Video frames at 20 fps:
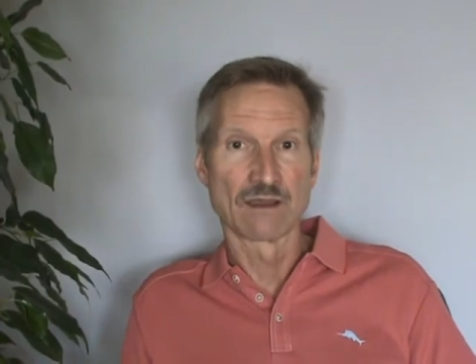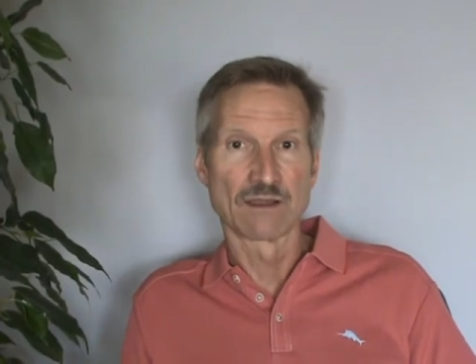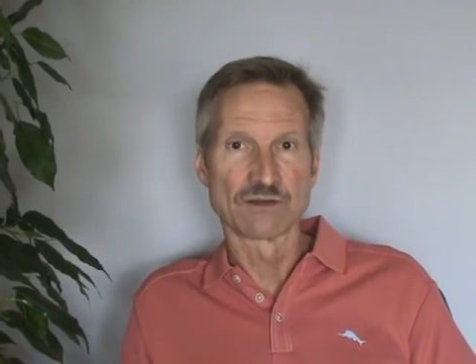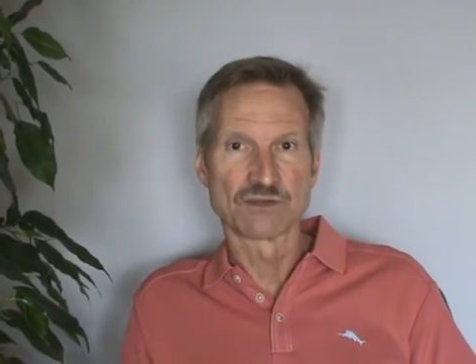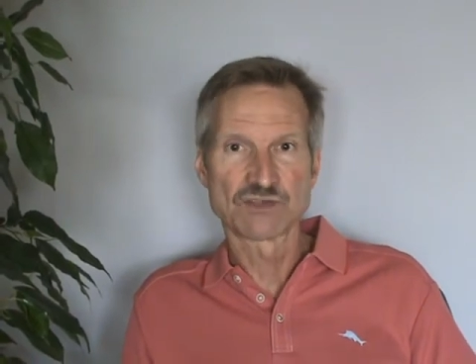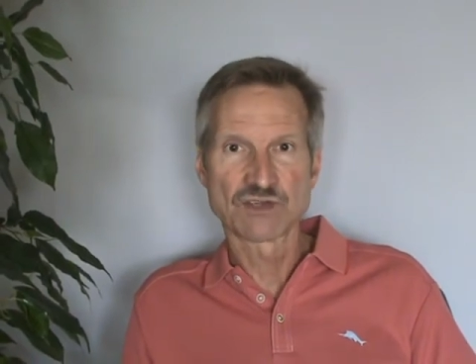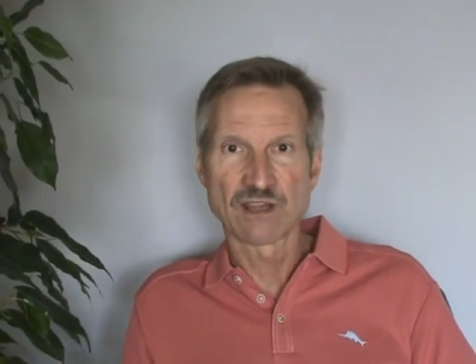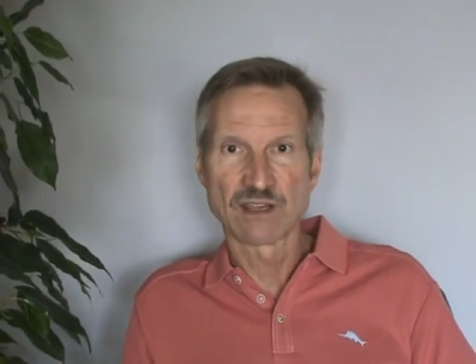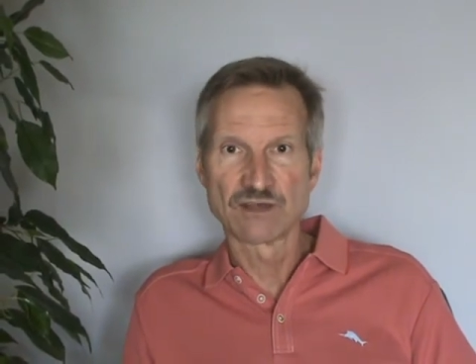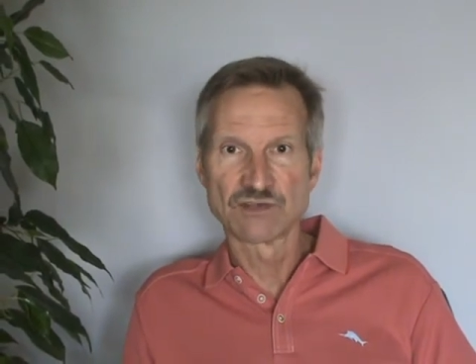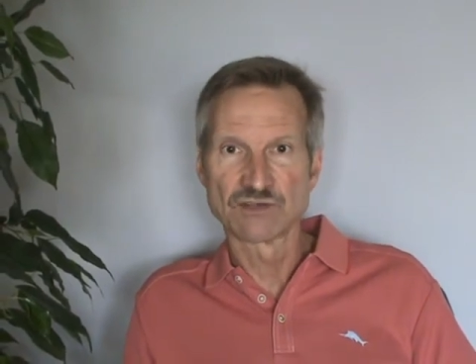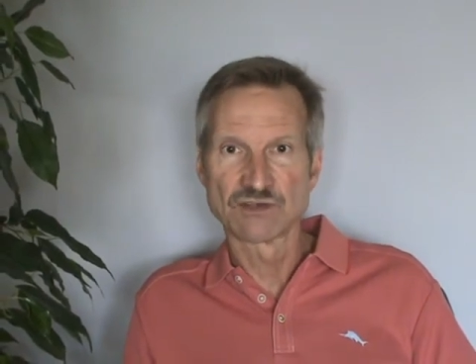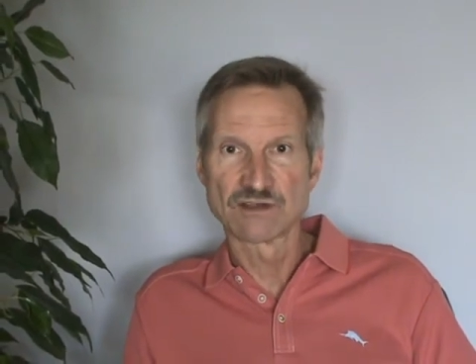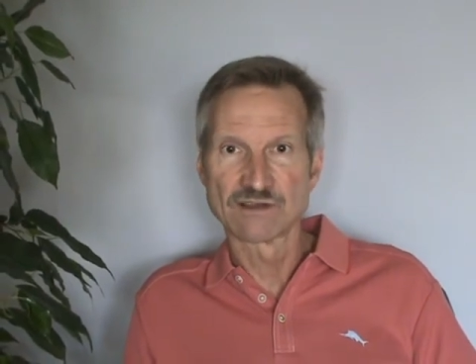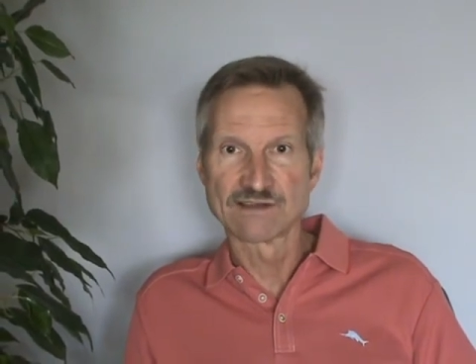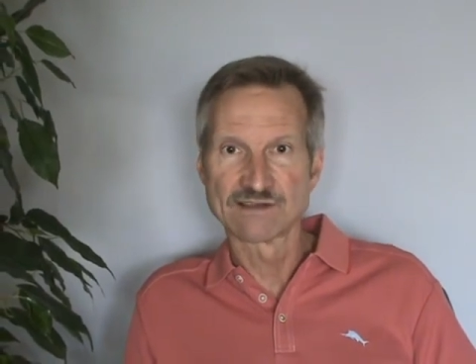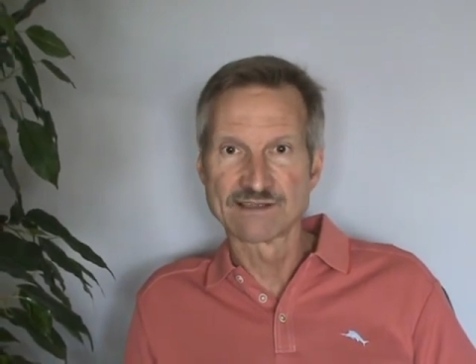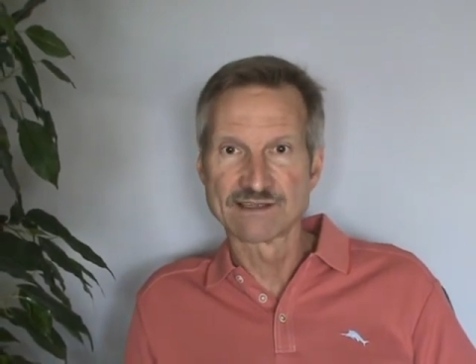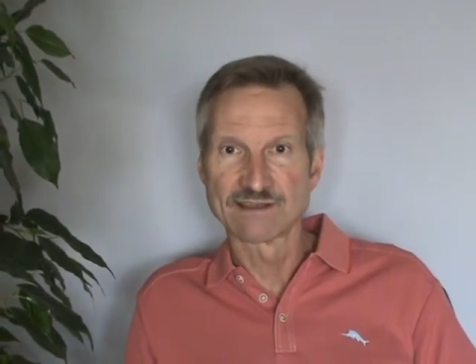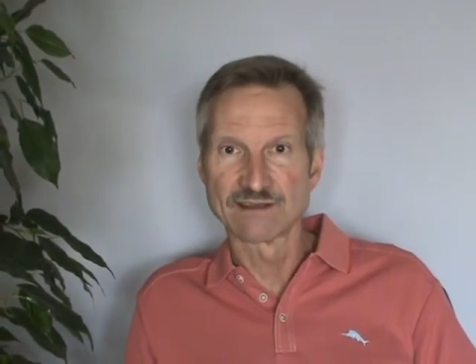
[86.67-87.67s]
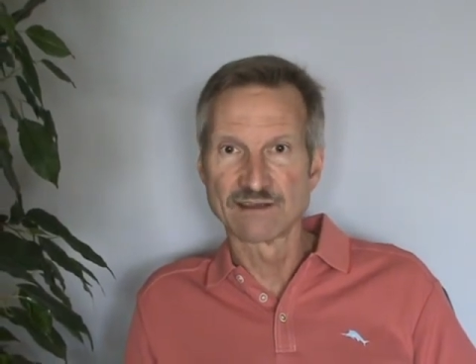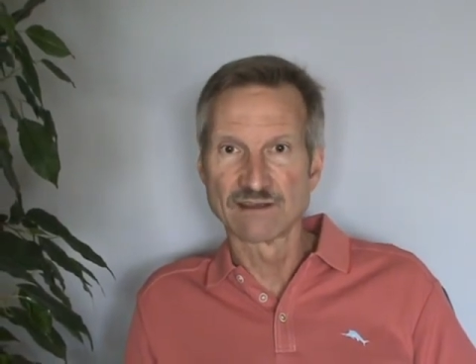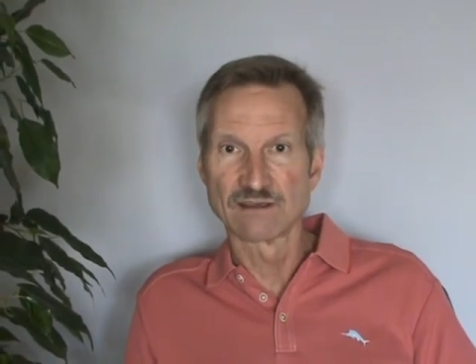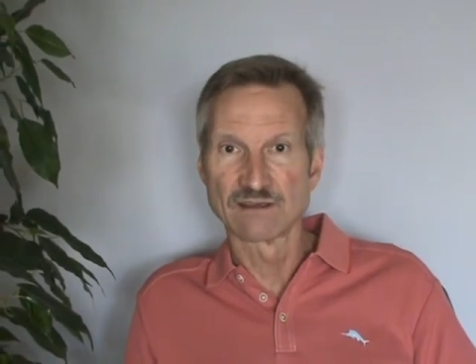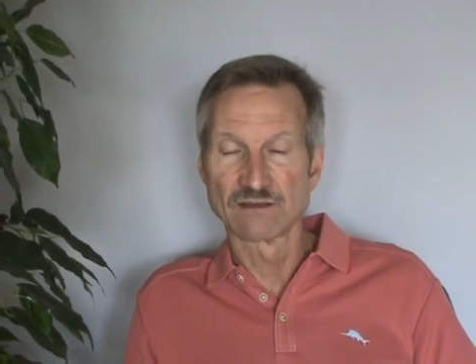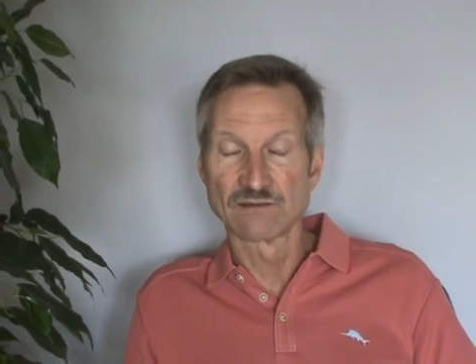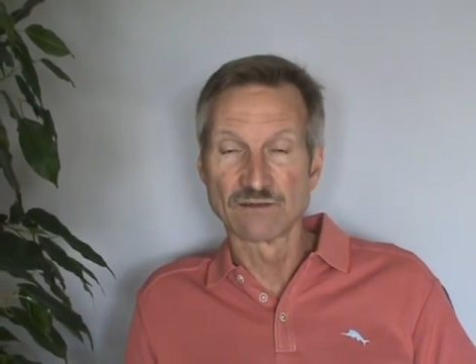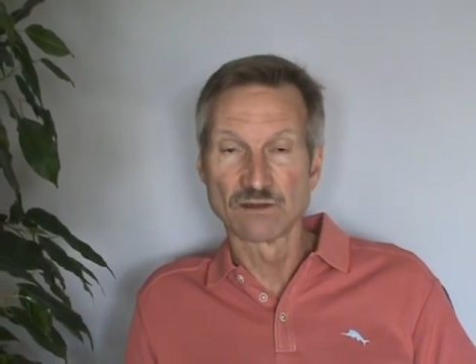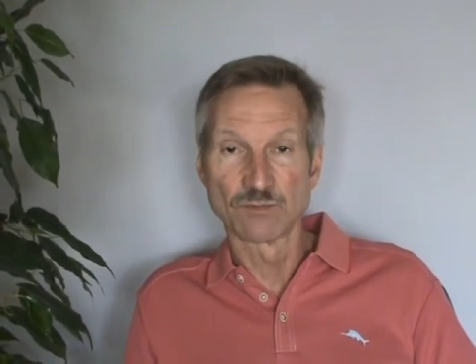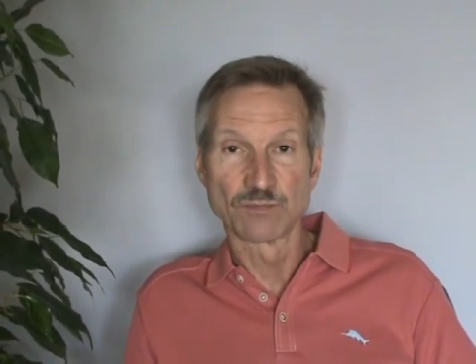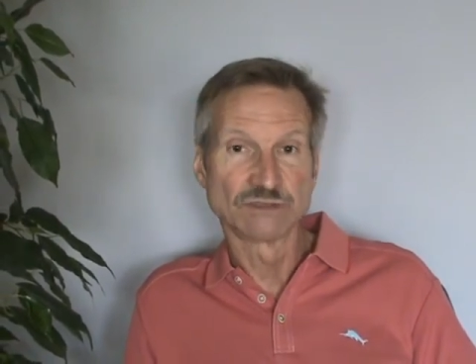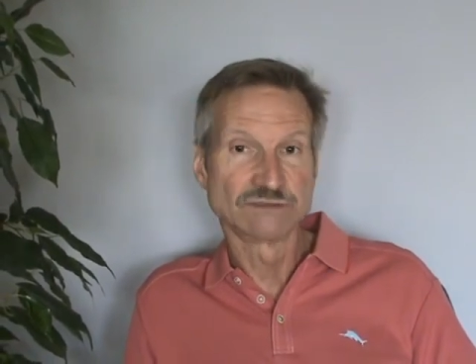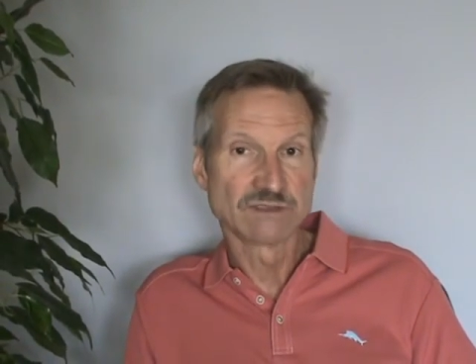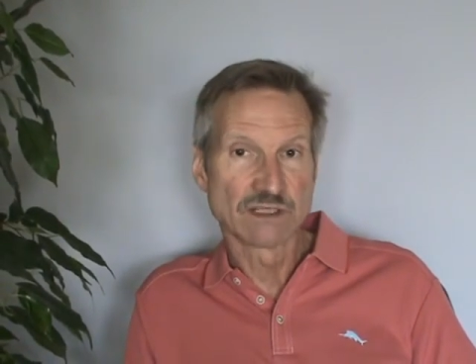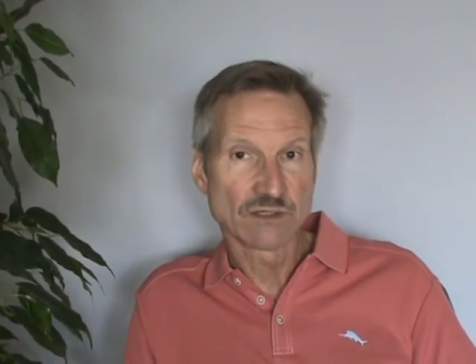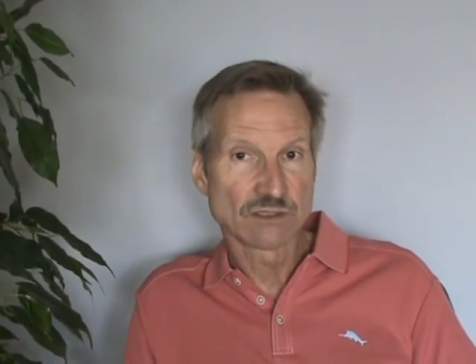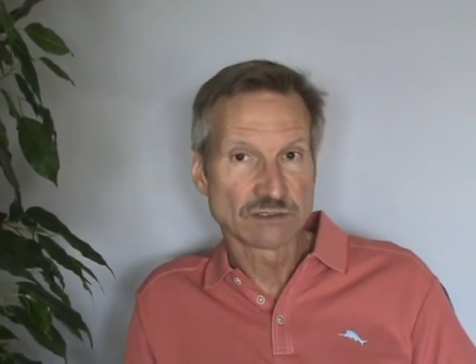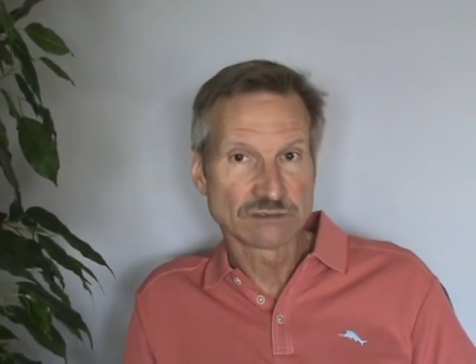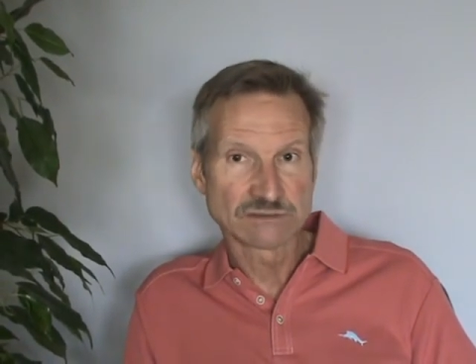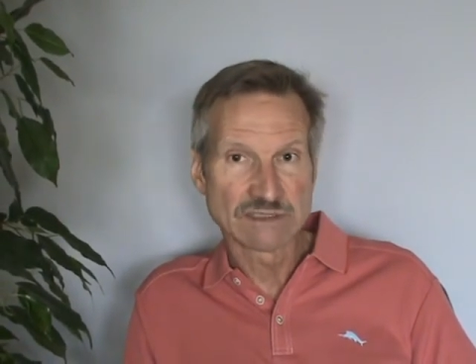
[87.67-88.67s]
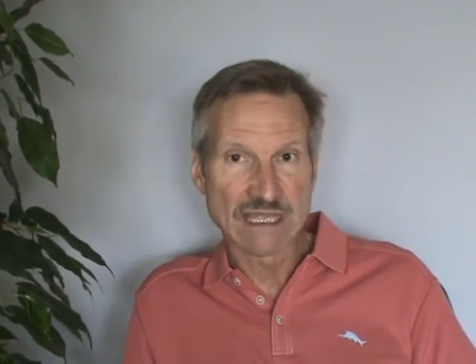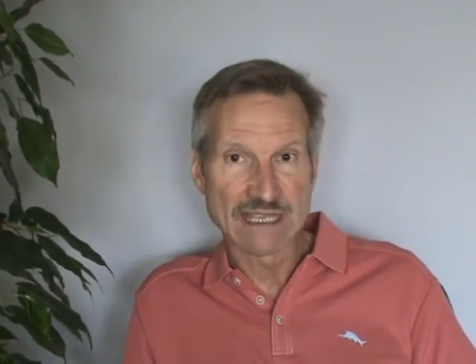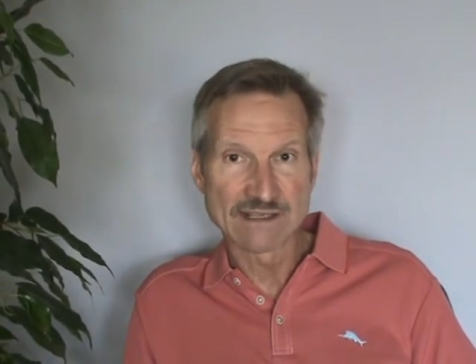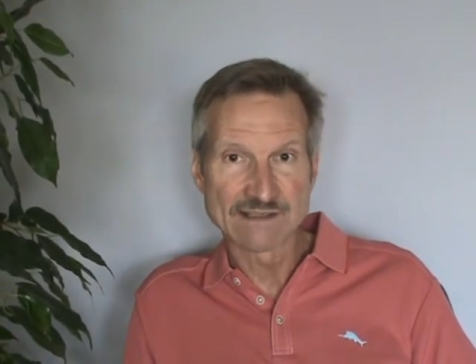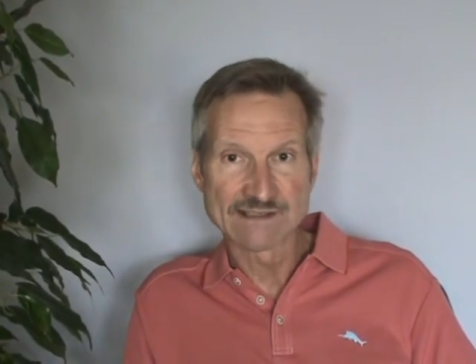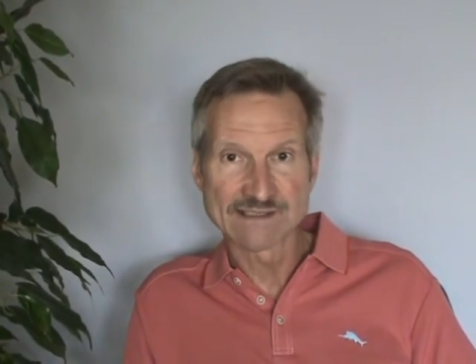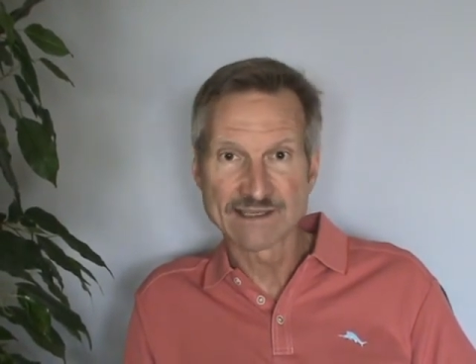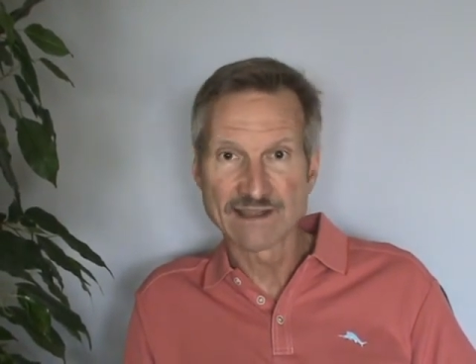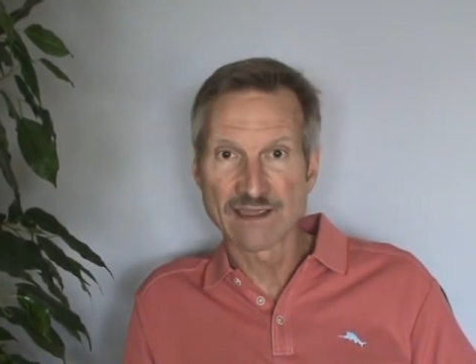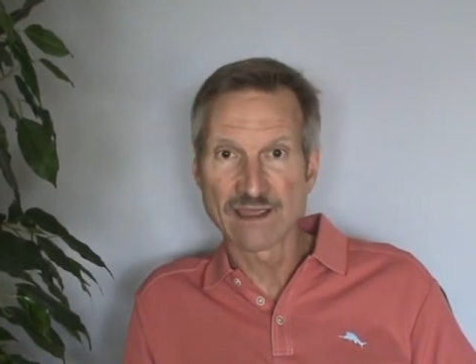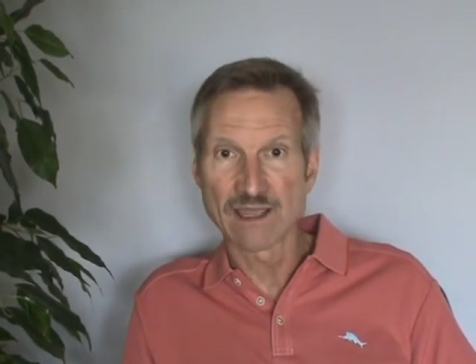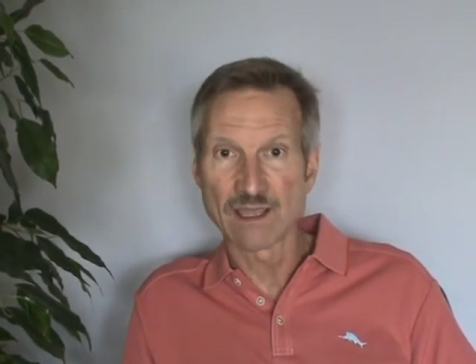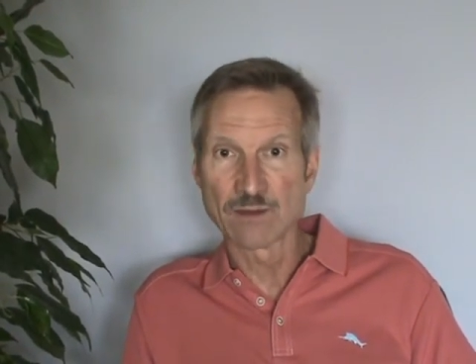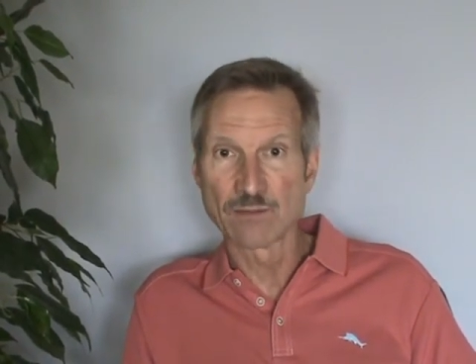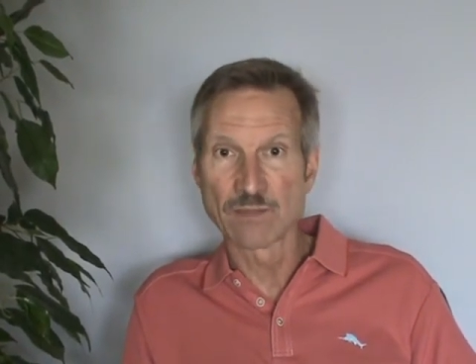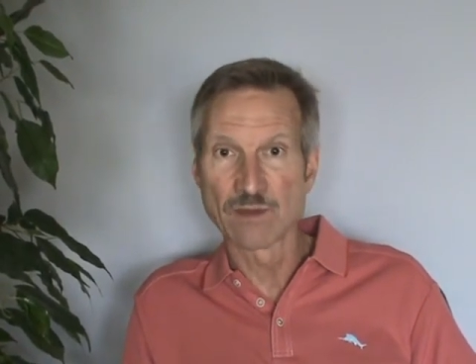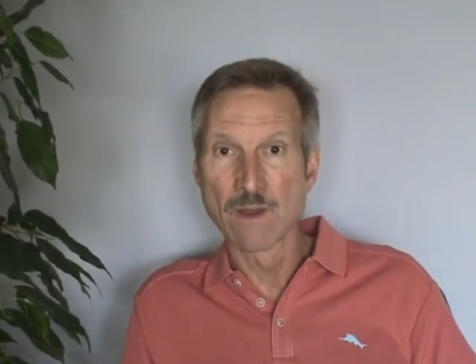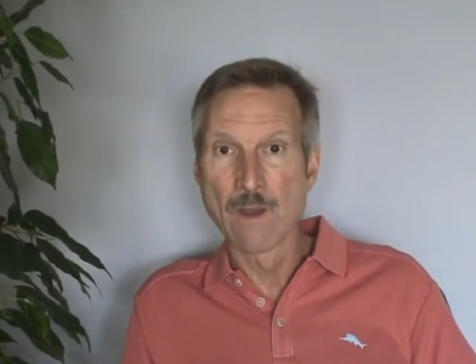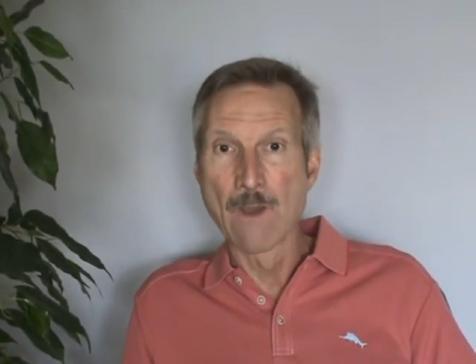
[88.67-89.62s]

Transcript: changes in the political landscape,